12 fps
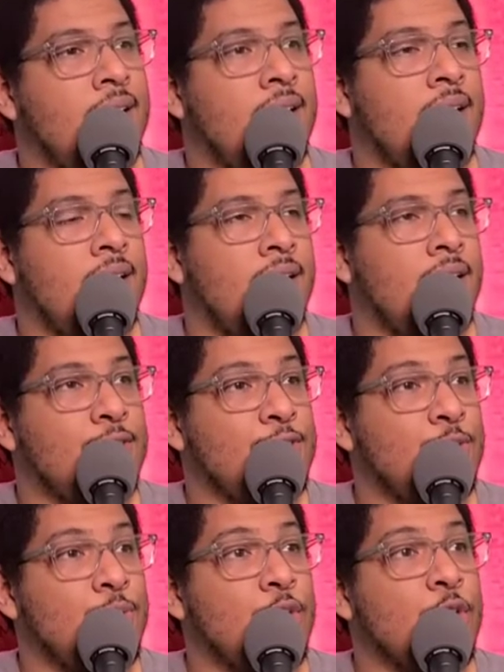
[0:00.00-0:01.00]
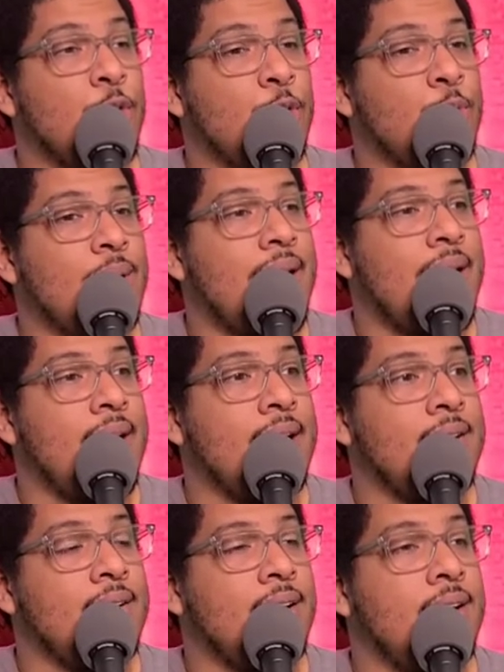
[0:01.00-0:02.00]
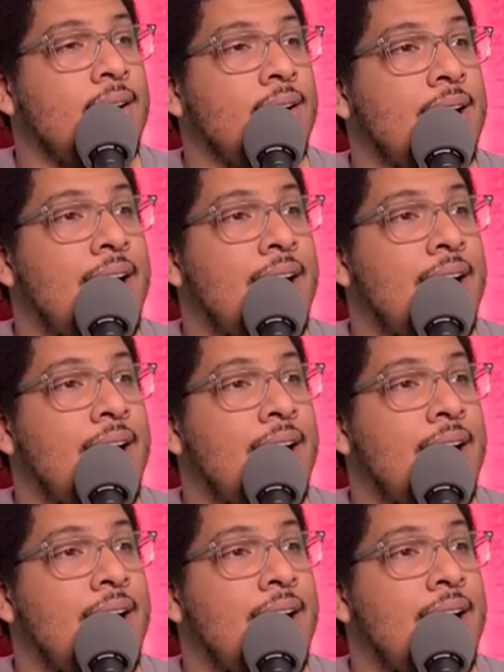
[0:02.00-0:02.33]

uh, to go and uh,